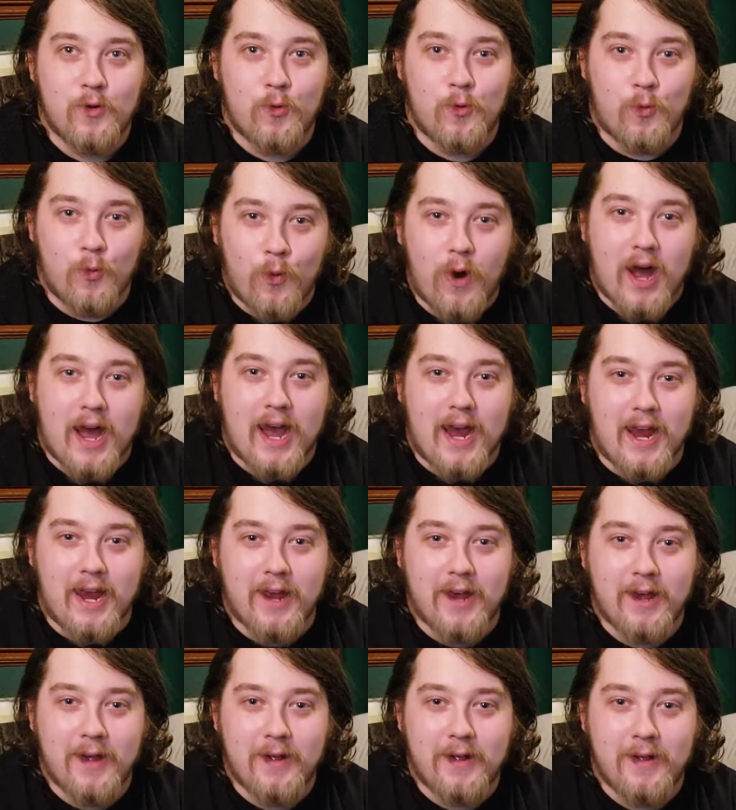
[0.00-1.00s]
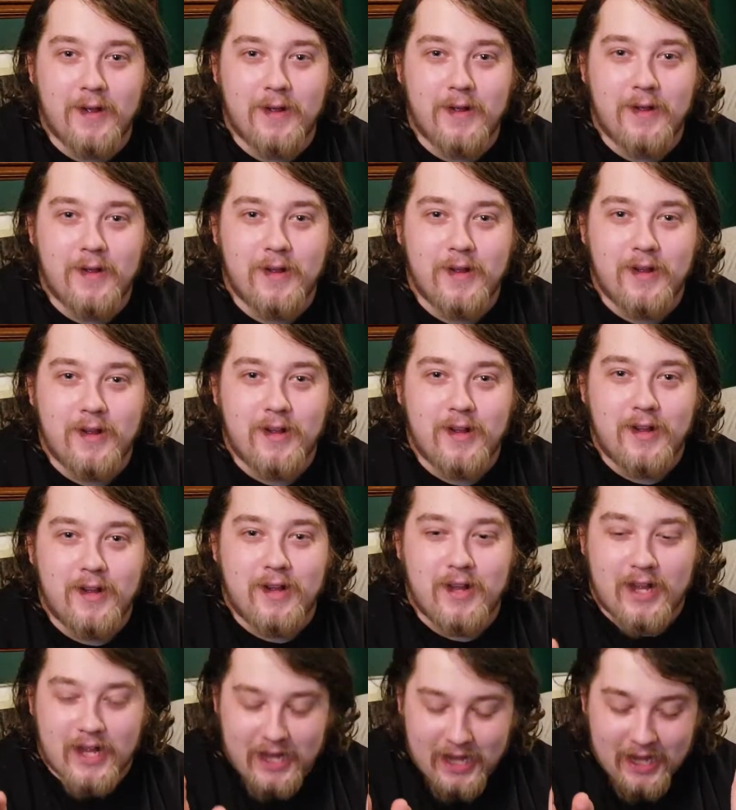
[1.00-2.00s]
Why?
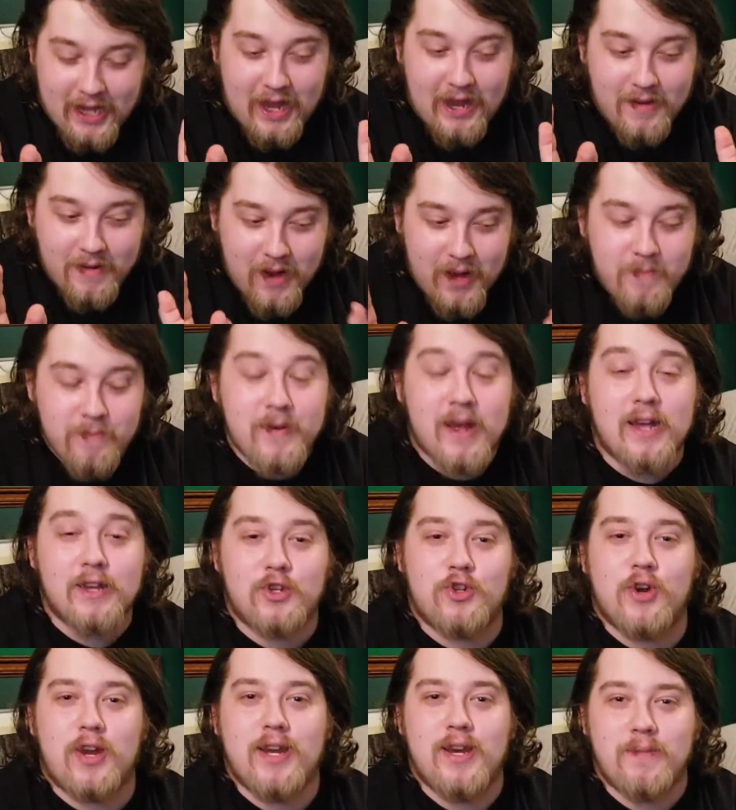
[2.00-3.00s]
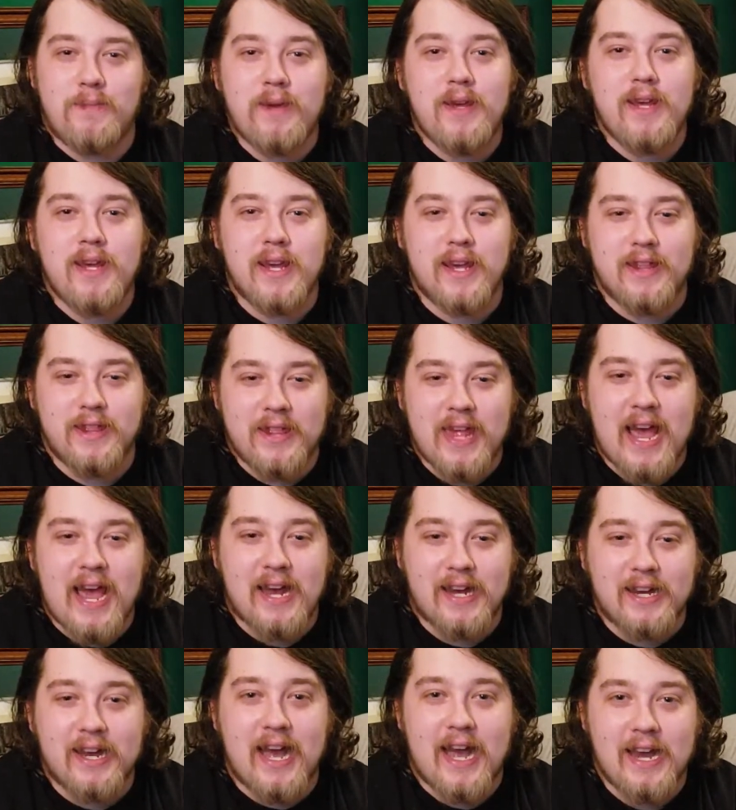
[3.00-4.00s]
I'm not trying to be
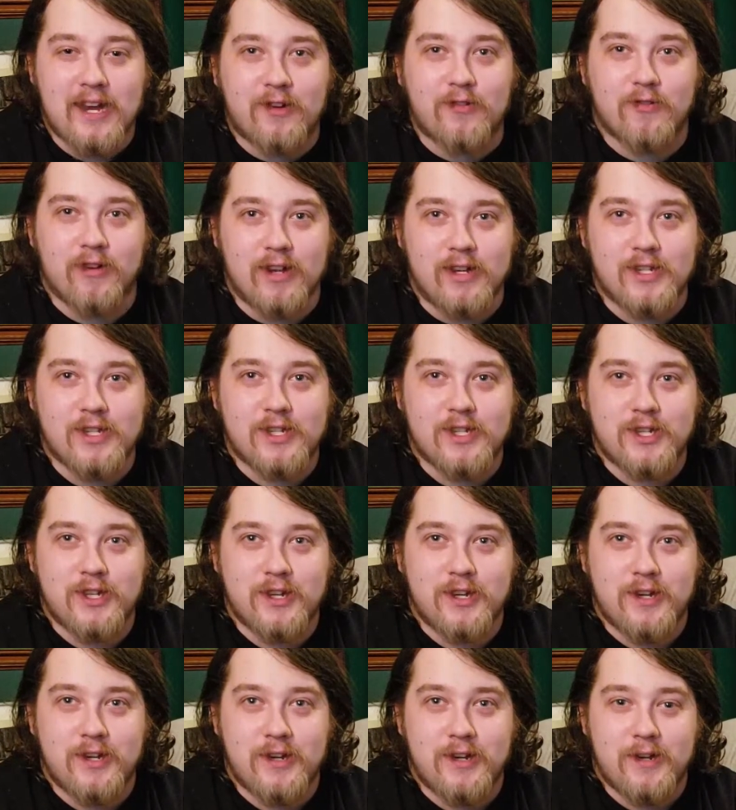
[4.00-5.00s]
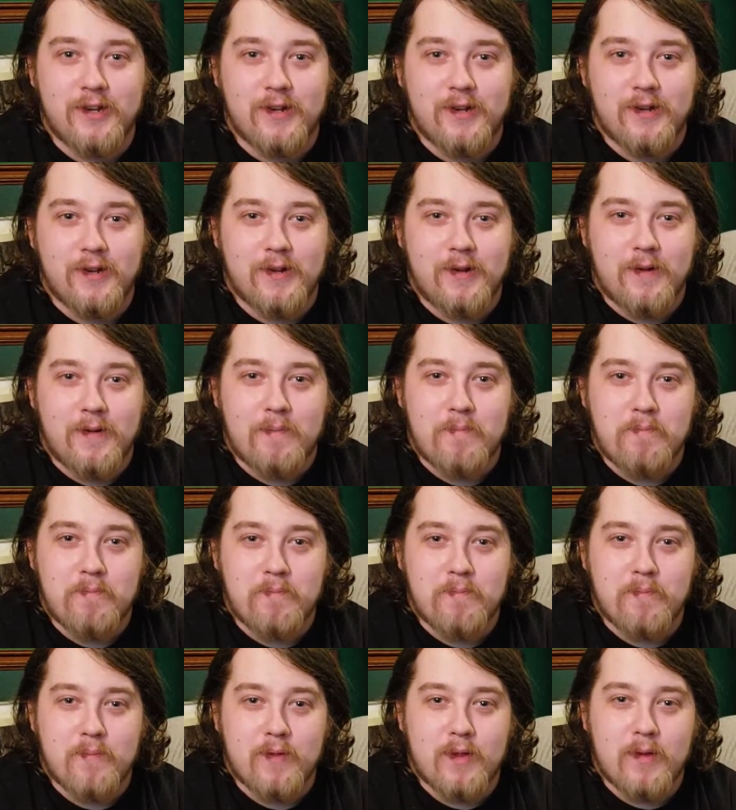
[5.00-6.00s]
that guy, Chris.
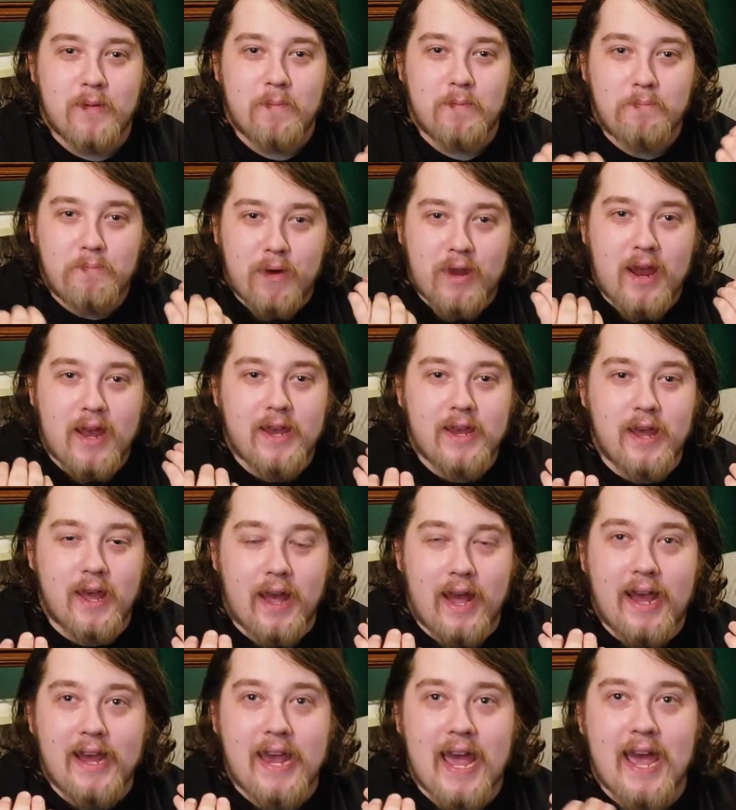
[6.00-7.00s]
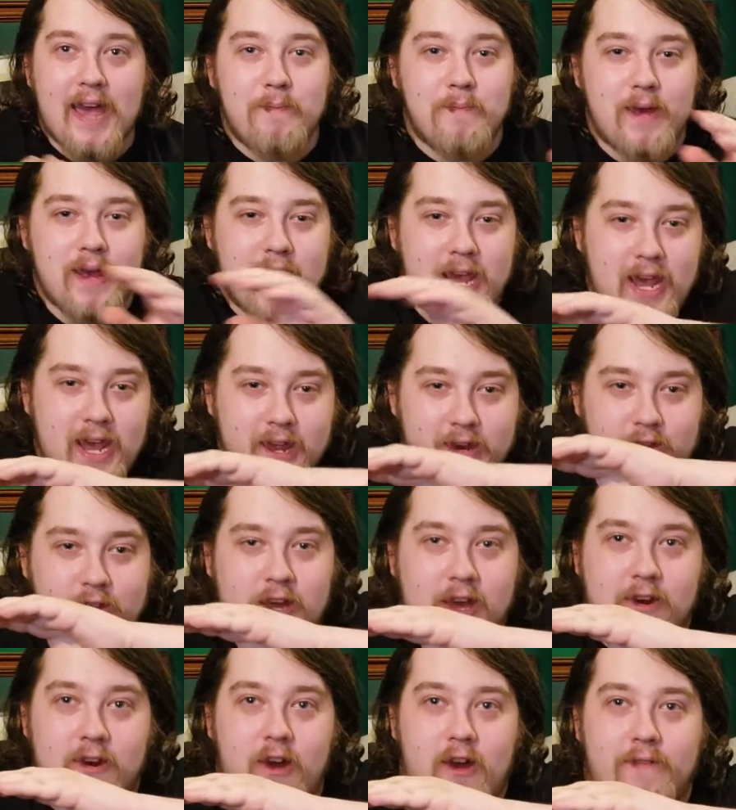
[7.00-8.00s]
But I had my hand
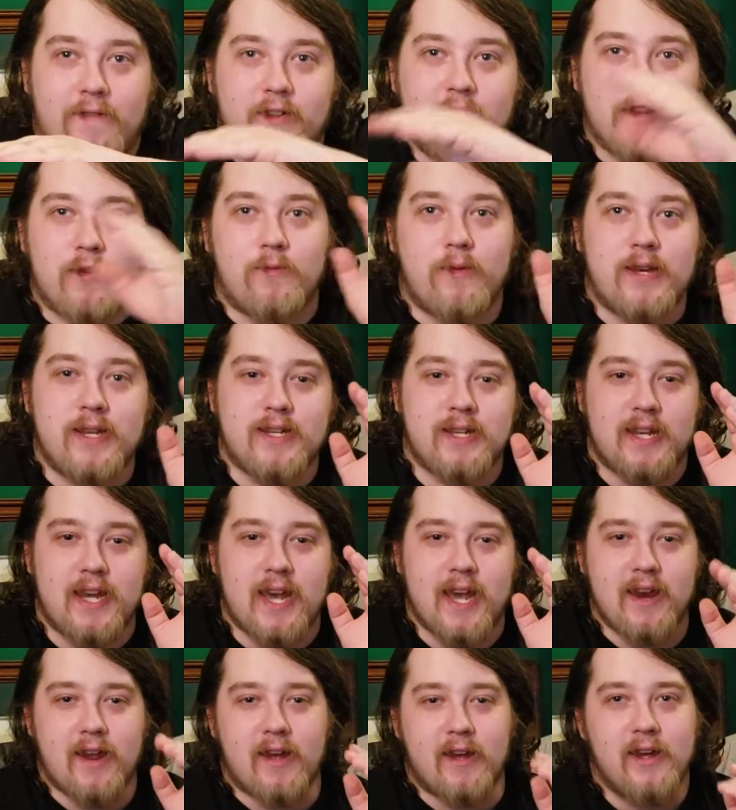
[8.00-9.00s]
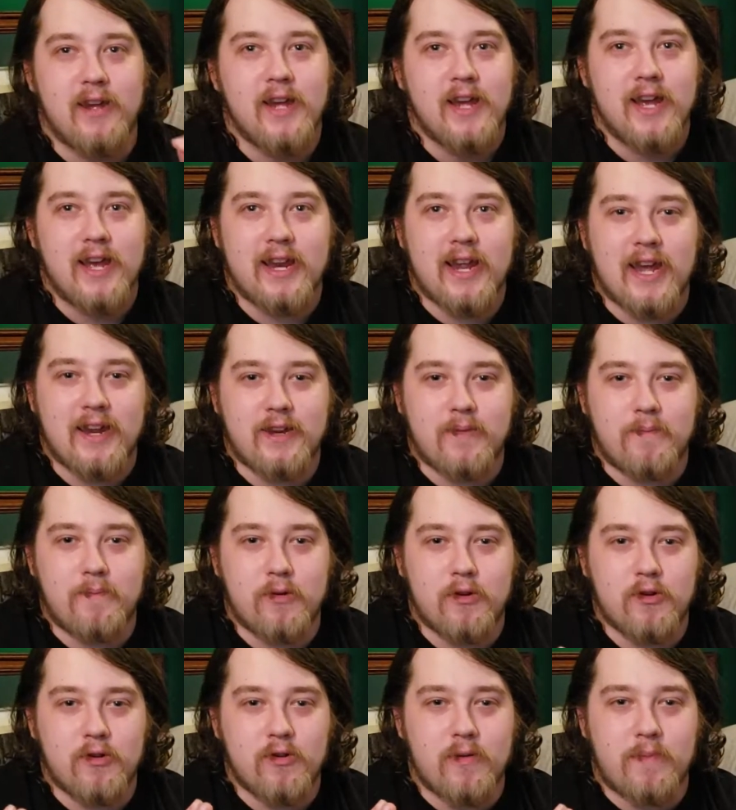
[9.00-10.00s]
cut off in Louisiana and had to
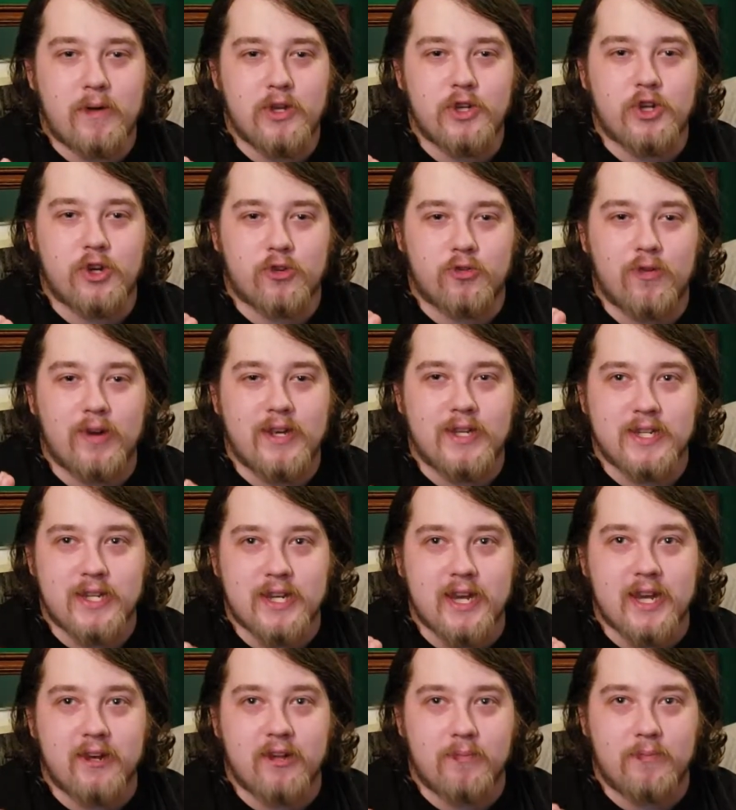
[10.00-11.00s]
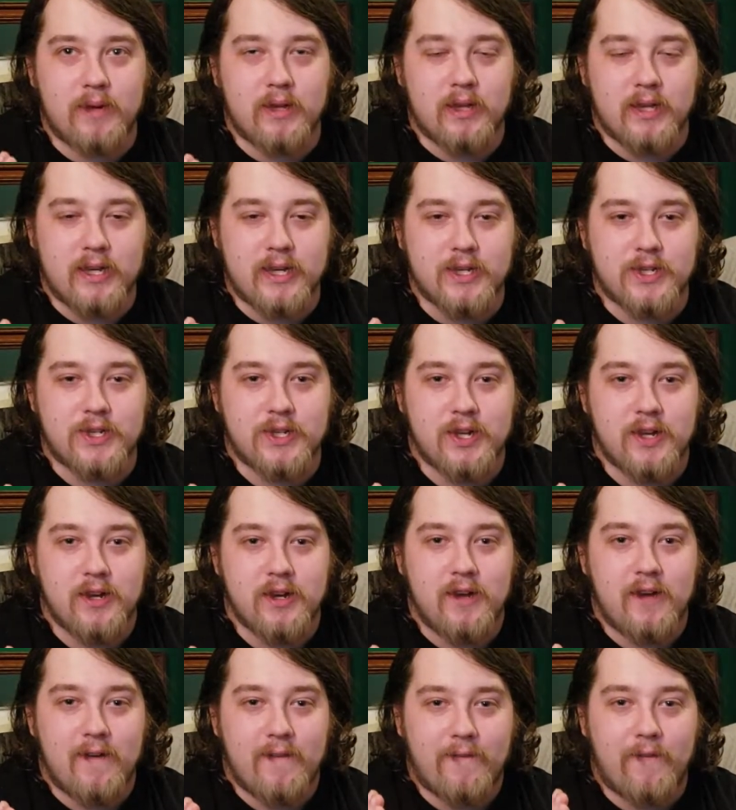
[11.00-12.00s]
murder a bunch of crazy hillbillies
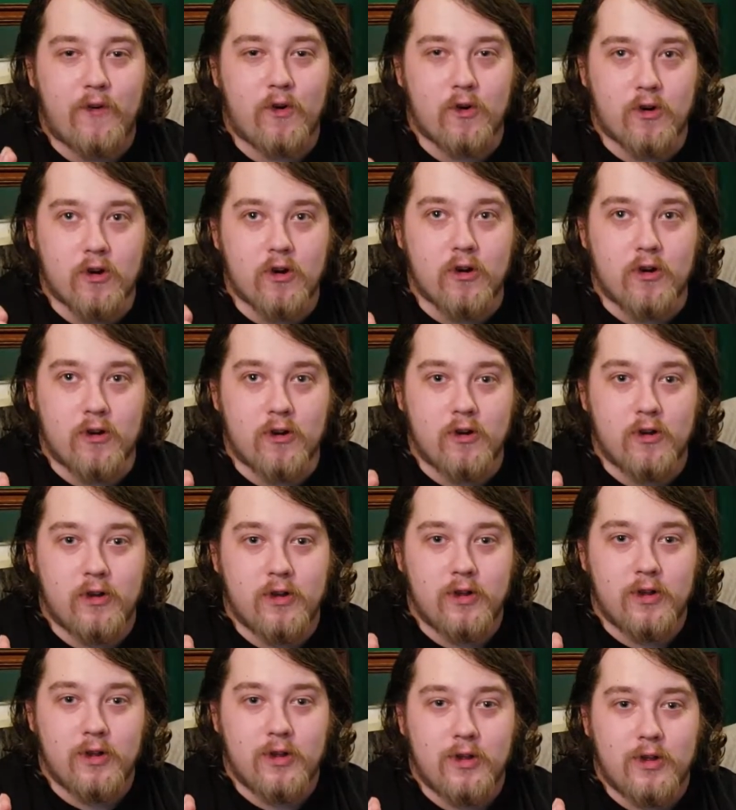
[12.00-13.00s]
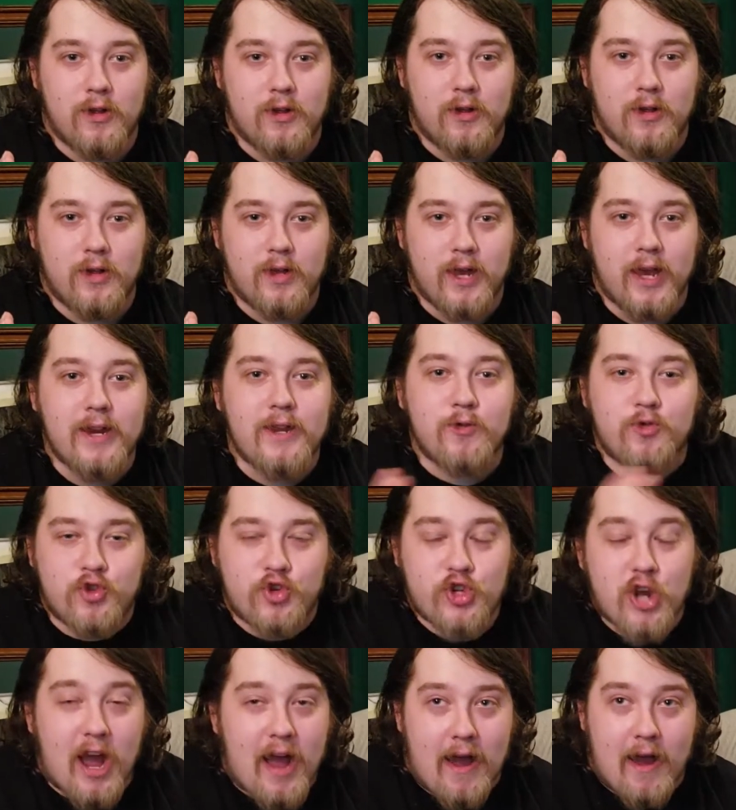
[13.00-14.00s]
for her. And you
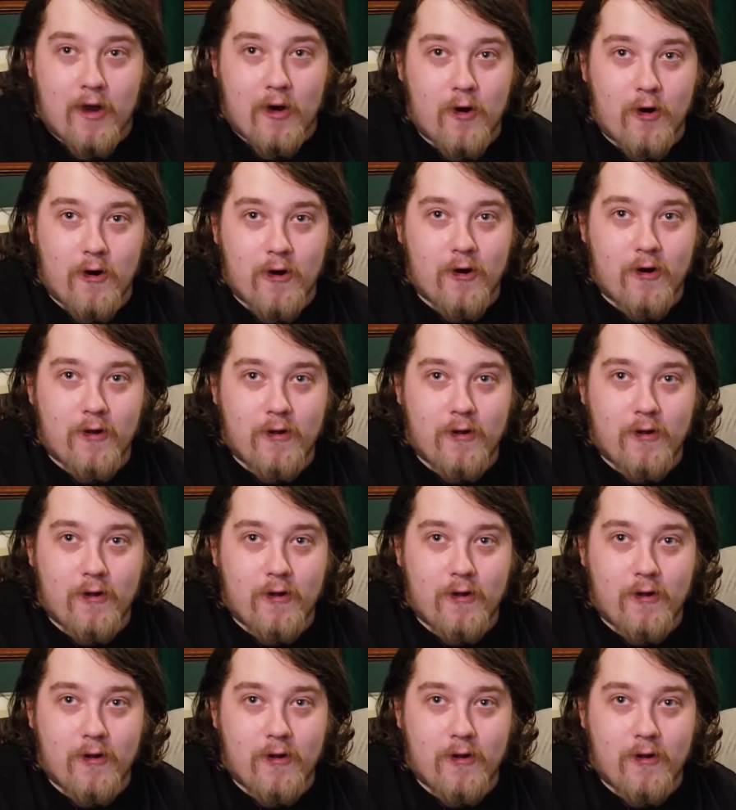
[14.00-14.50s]
shot her.